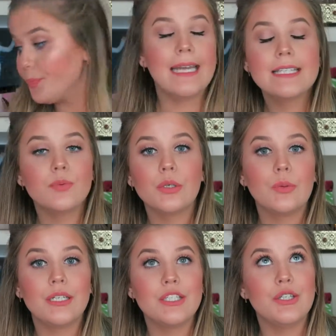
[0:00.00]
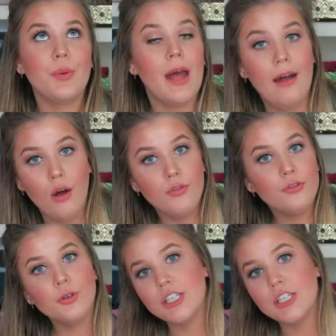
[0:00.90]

Next we're going to E.L.F,